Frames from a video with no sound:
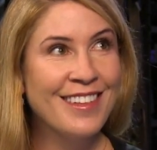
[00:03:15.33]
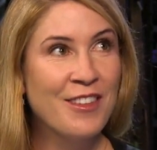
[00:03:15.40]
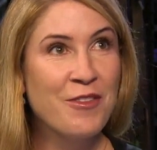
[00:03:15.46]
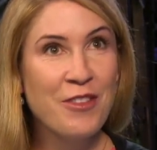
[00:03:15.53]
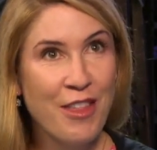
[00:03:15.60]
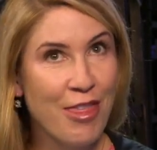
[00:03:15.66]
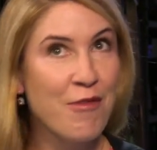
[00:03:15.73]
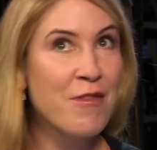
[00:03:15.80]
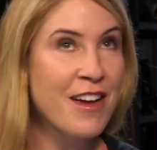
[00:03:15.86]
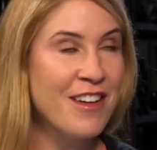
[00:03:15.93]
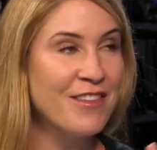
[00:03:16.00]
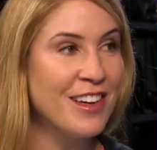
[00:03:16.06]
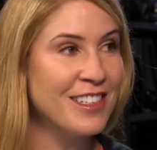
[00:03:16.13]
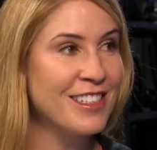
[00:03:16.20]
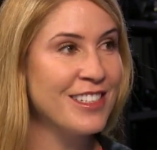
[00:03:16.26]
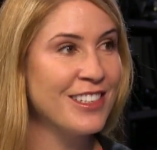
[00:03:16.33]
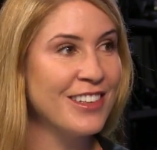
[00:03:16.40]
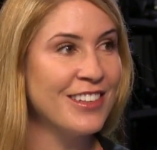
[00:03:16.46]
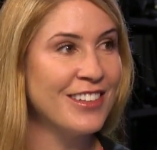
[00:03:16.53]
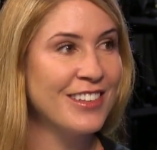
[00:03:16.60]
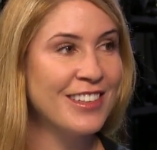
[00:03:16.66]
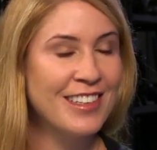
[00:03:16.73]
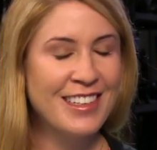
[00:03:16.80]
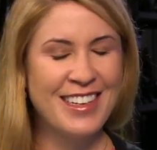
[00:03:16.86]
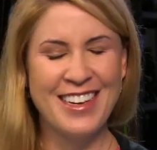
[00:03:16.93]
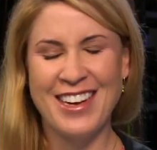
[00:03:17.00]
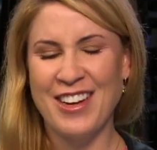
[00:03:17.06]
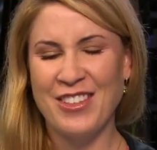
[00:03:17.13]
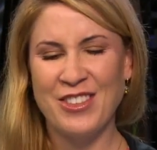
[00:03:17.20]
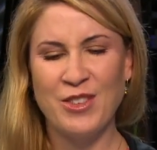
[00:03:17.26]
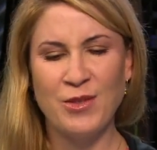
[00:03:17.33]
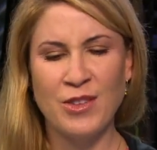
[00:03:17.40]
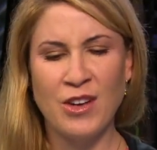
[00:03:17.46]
There were only three of us. Linnell. Too. I know she